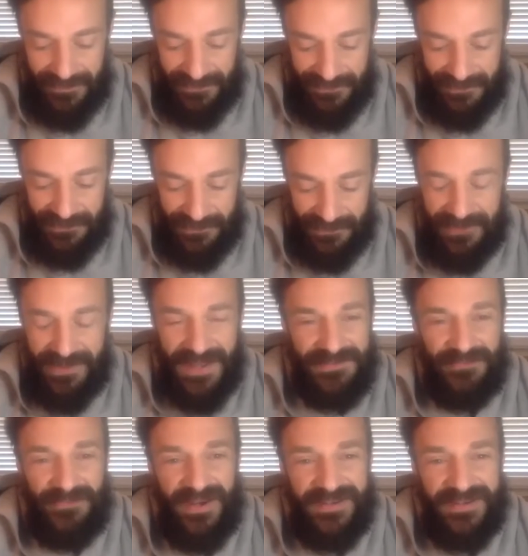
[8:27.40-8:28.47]
So you guys
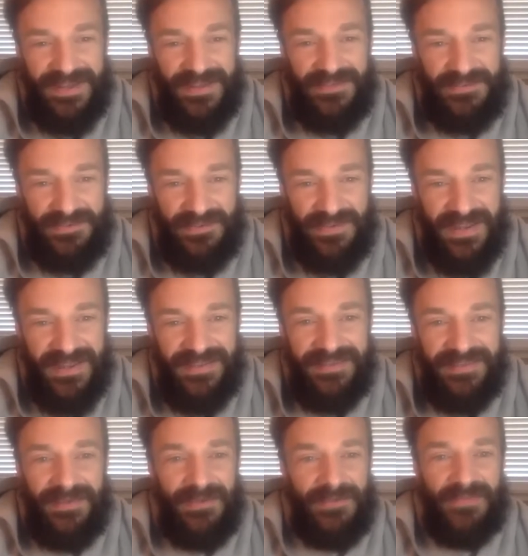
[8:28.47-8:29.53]
are walking down the trail.
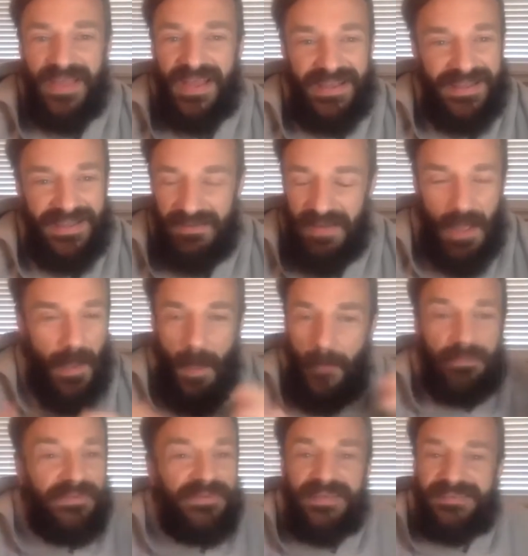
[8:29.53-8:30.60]

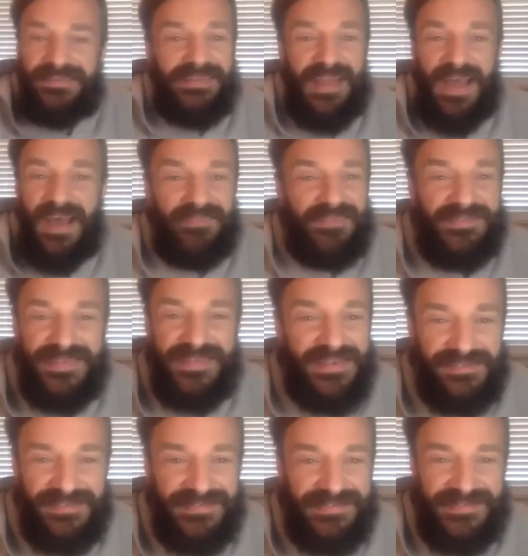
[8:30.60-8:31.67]
I'm predicting
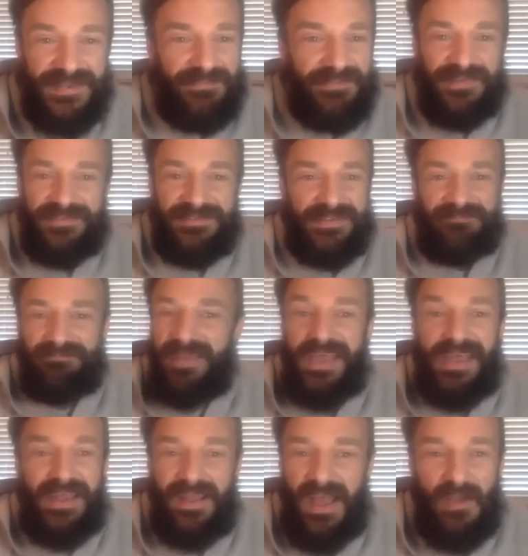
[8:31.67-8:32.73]
conversations. Tim, you're just like,
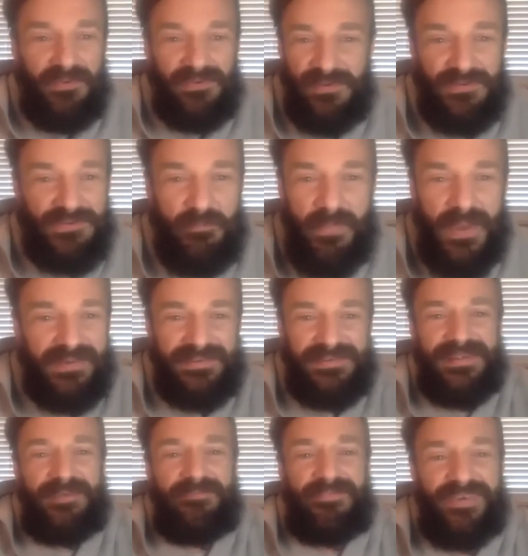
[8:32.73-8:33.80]
man, I wish I was in better
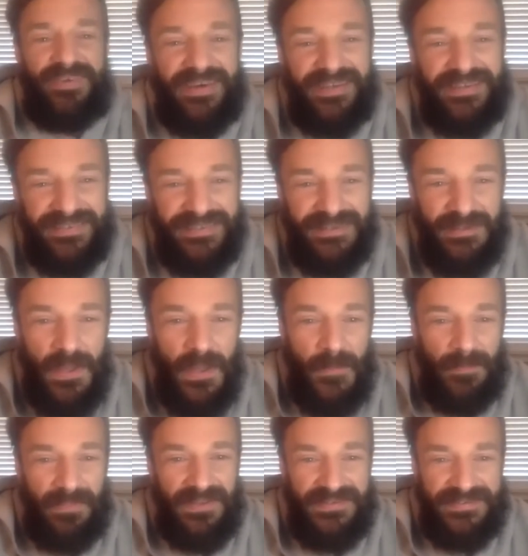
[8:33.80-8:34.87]
shape for hiking,
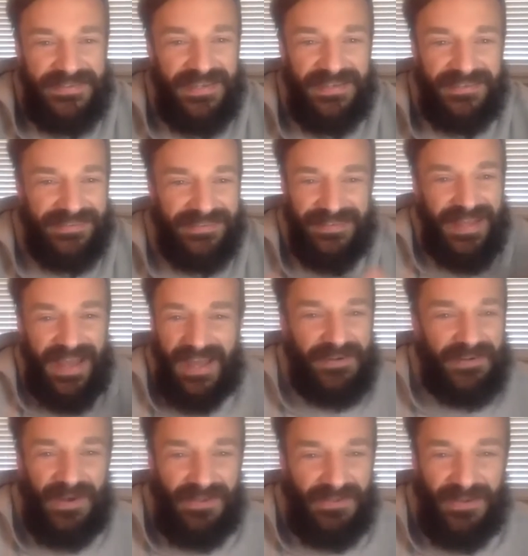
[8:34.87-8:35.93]
plus carrying, I don't
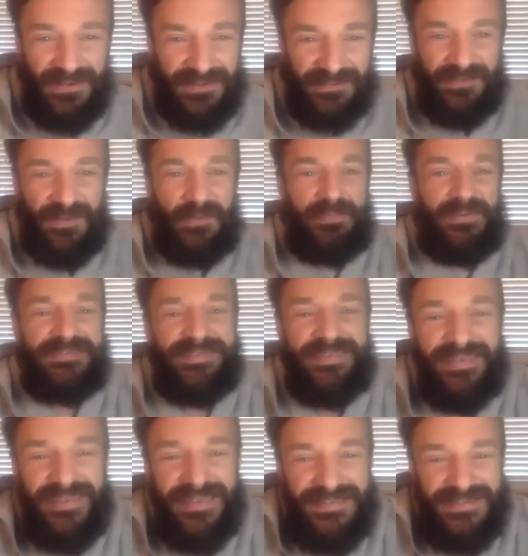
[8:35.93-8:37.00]
know how long your rope
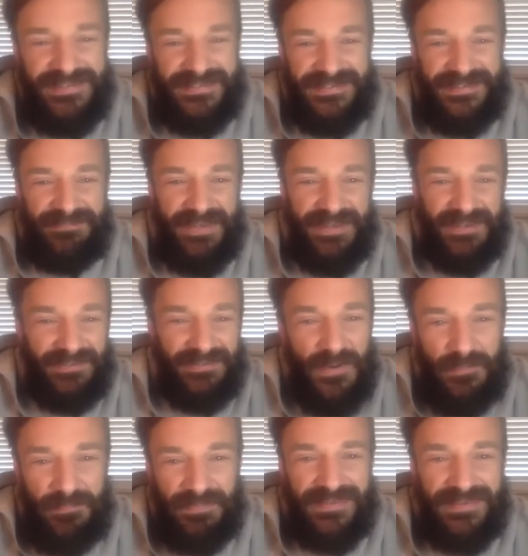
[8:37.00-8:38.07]
is, 60-meter
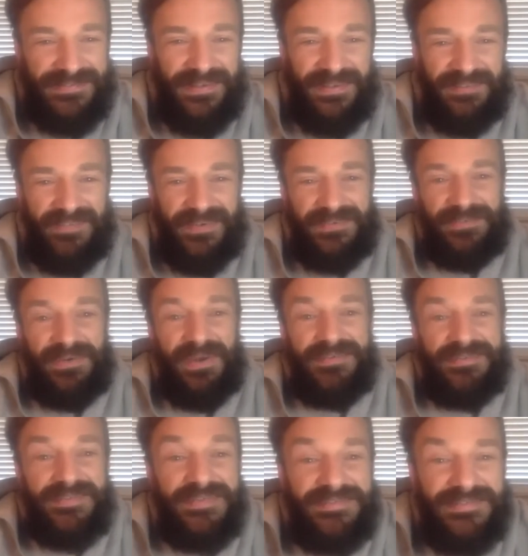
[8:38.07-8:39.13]
rope, plus all of our
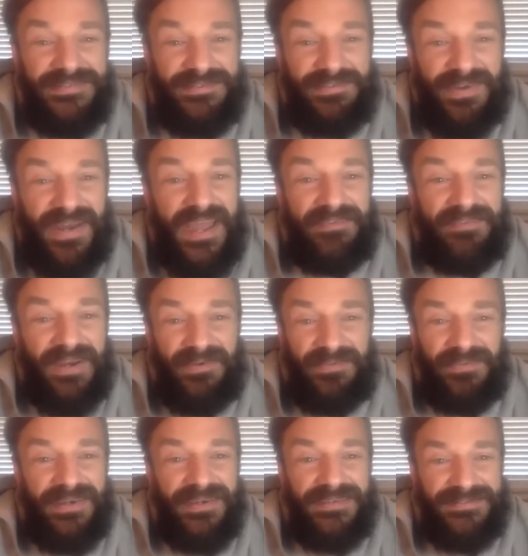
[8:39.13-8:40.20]
draws. And this is a trad
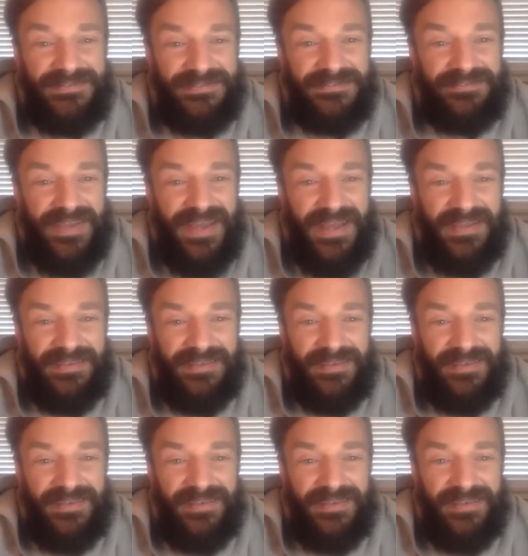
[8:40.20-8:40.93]
route, right? So you've got